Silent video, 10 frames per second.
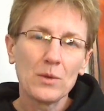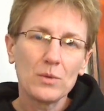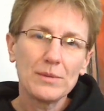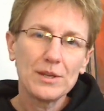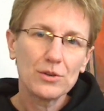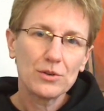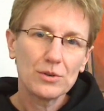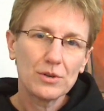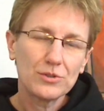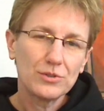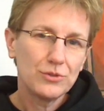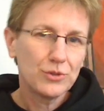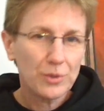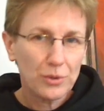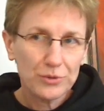We meet her
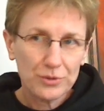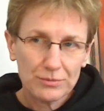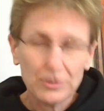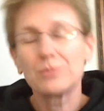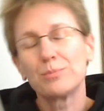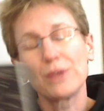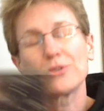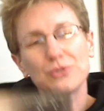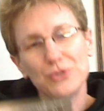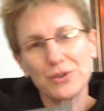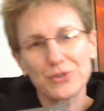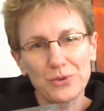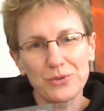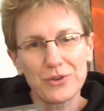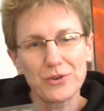two-year-old or, or, brother, who's two years
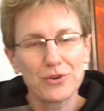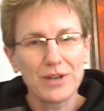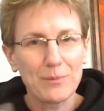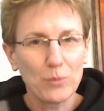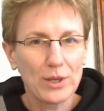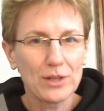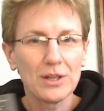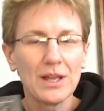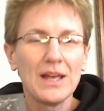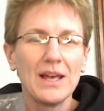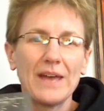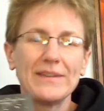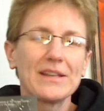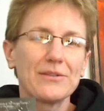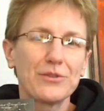older than her, named Will,
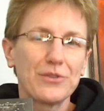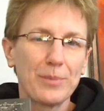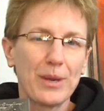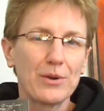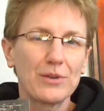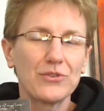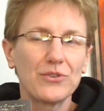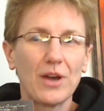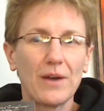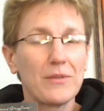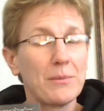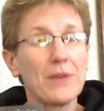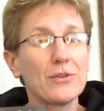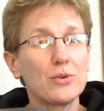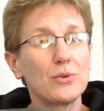and they live with their parents, uh, the
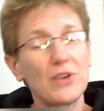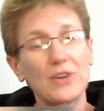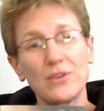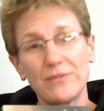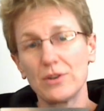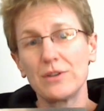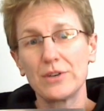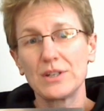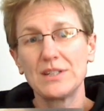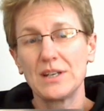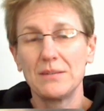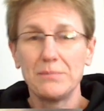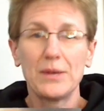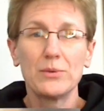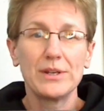mother, who is actually very, very sick
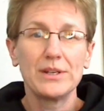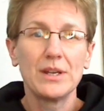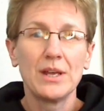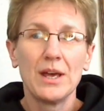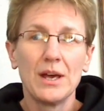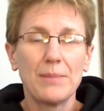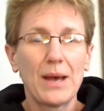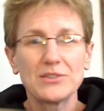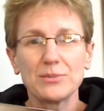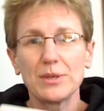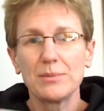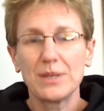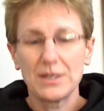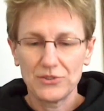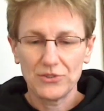and bedridden, possibly
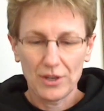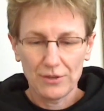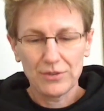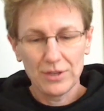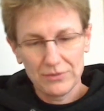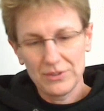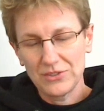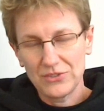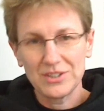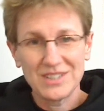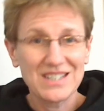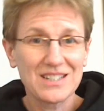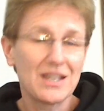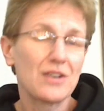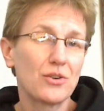because of these
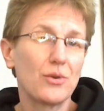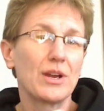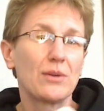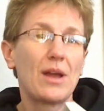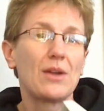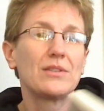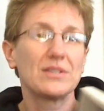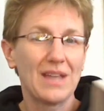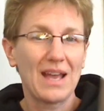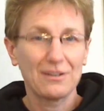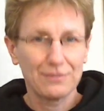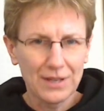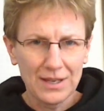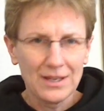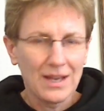diseases that are going around and this lack of
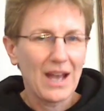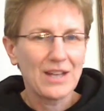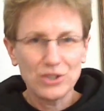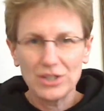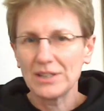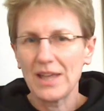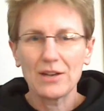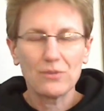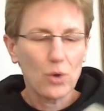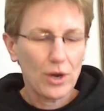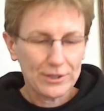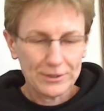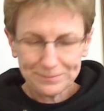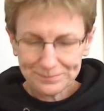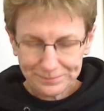hygiene and lack of
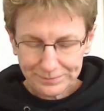water.